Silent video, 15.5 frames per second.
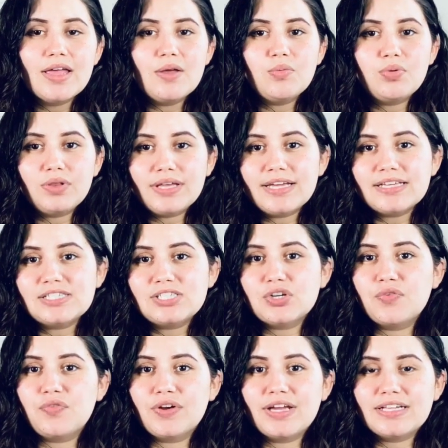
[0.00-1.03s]
please
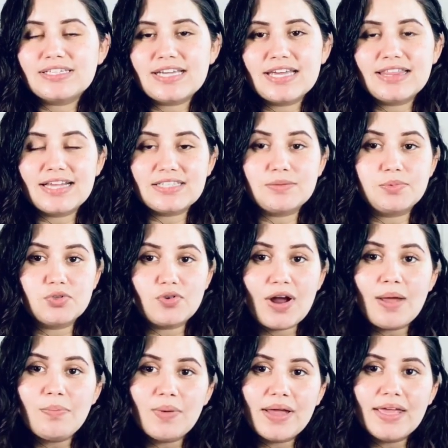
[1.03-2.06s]
don't forget to hit that
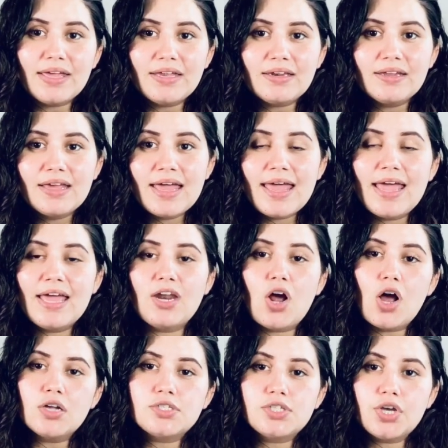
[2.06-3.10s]
subscribe button. And
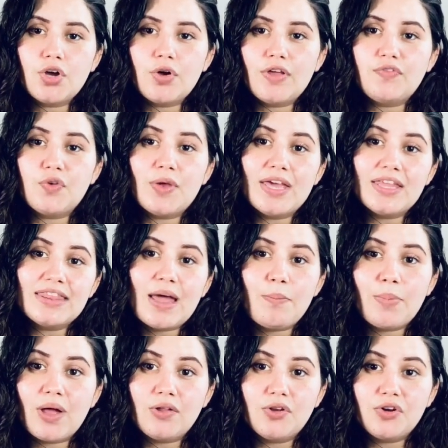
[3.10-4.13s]
also, if you hit that
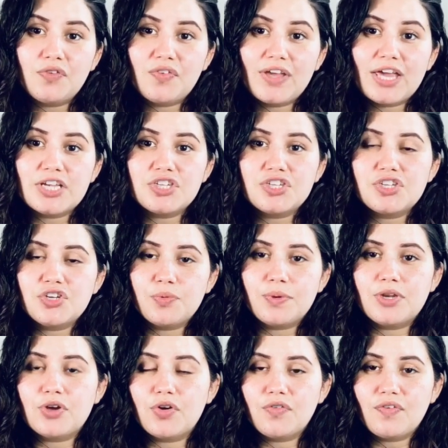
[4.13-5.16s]
bell notification, you'll be
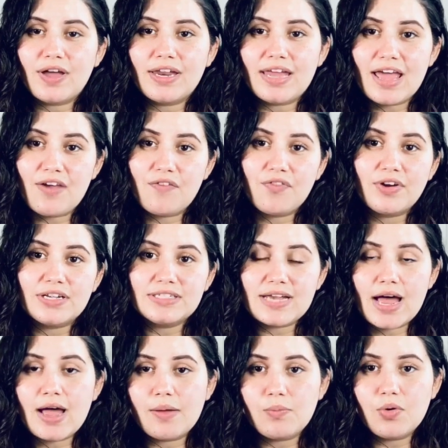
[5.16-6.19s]
notified every
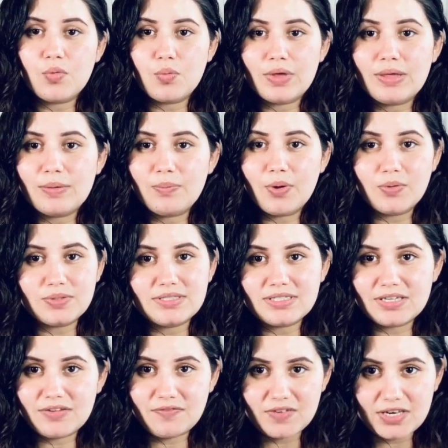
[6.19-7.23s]
time we post
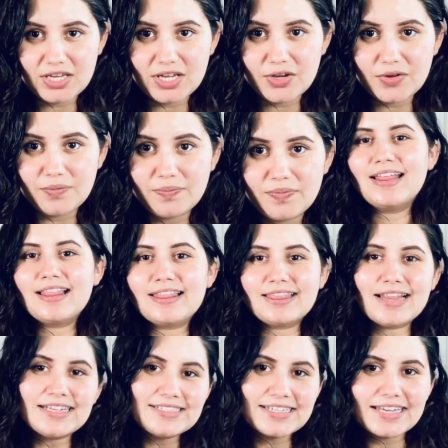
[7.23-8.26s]
a video.
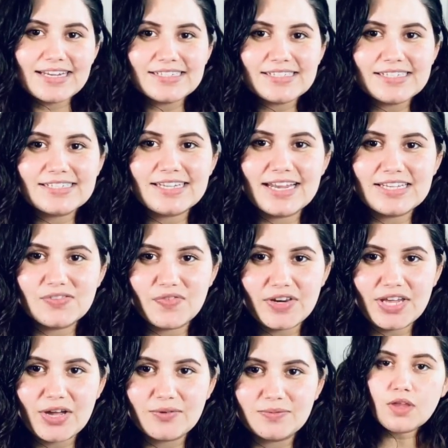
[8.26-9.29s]
Let's get into today's
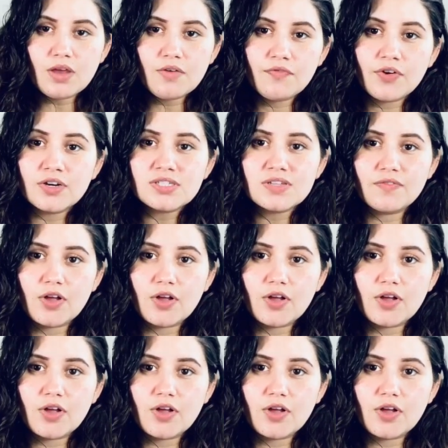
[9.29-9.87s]
video. First of